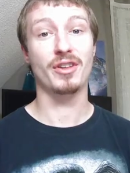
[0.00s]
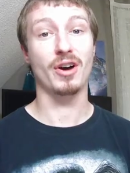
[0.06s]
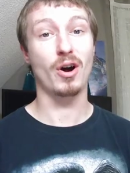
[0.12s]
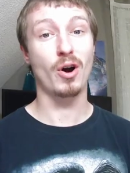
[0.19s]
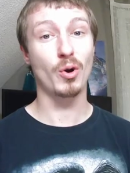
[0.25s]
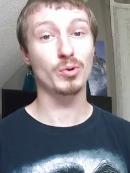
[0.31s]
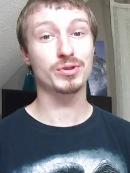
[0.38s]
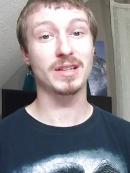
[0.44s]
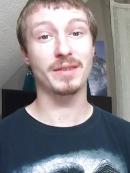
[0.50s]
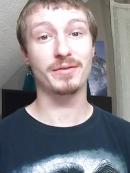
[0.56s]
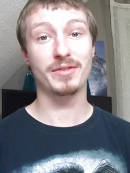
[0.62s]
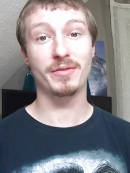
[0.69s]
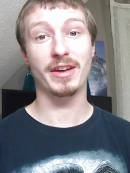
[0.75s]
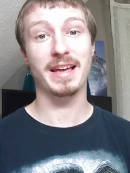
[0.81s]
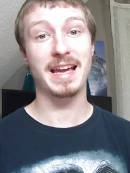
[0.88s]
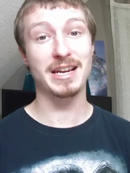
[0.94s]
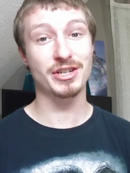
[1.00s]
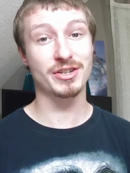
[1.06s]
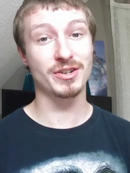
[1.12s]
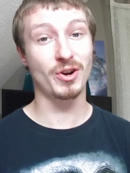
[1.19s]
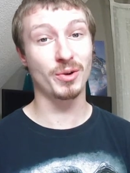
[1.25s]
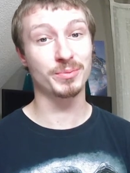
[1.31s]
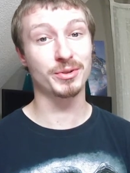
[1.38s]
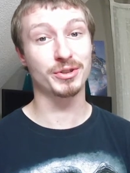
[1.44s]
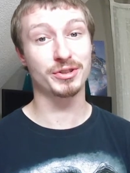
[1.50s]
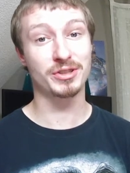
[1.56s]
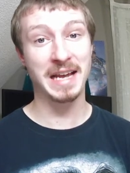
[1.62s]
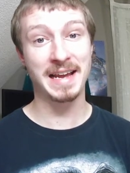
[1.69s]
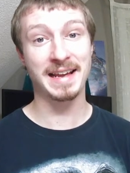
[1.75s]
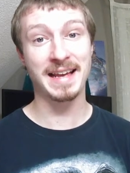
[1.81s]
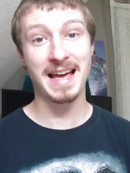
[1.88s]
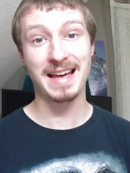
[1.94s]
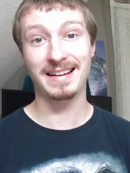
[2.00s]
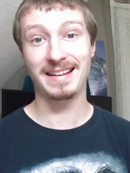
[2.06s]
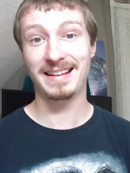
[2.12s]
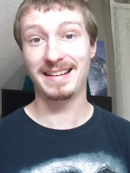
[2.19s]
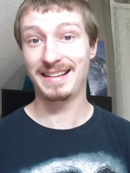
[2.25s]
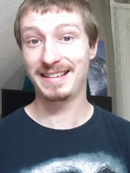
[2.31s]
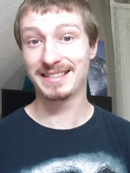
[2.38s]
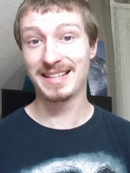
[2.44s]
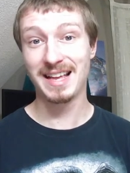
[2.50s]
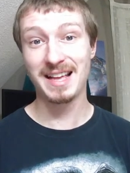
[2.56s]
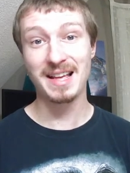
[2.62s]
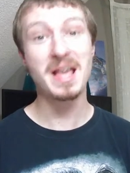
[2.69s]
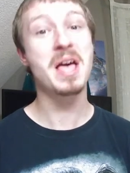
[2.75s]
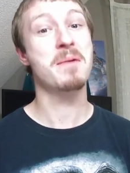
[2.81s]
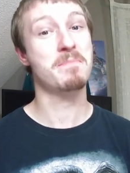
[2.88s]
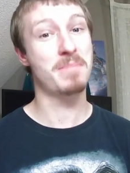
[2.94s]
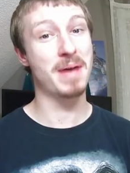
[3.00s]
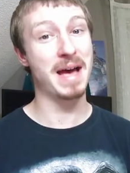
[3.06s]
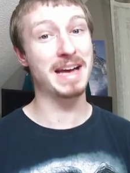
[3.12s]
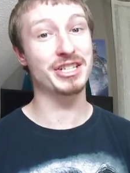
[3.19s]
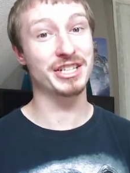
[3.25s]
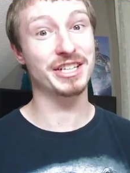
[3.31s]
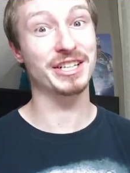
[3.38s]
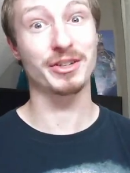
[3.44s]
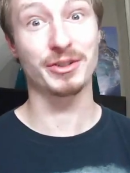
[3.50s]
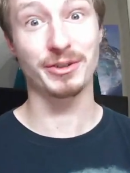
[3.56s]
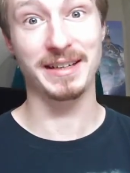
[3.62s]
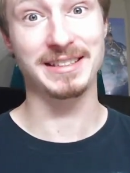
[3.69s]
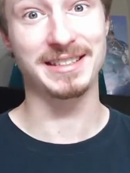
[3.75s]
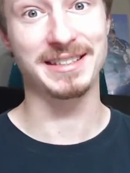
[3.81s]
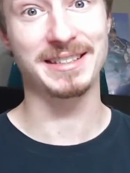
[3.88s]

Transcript: host of the vacation home they're staying at is bad shit crazy.